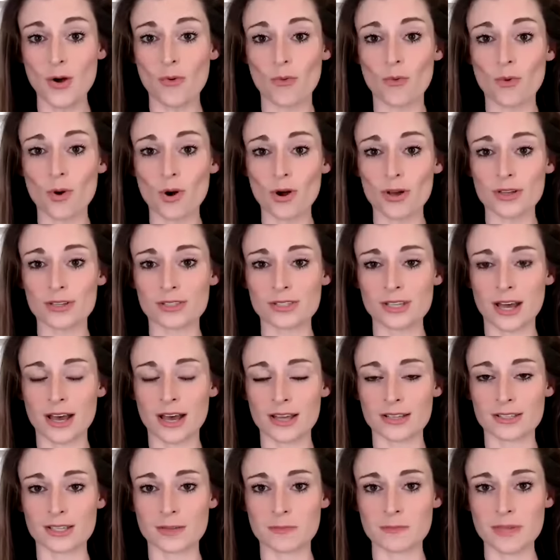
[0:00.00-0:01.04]
was
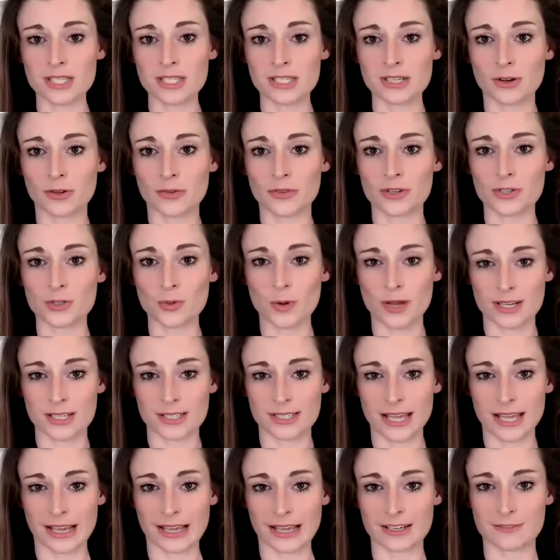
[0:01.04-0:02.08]
submitted on the
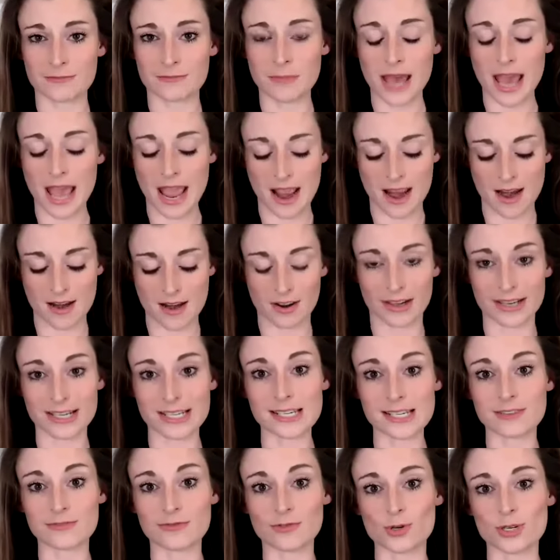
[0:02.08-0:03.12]
22nd of May
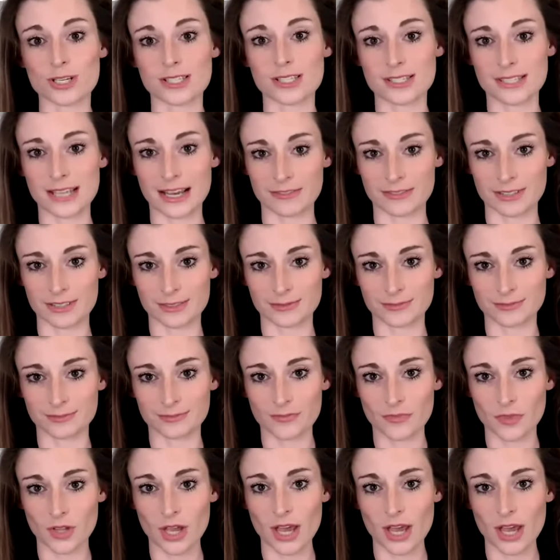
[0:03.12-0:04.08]
1947.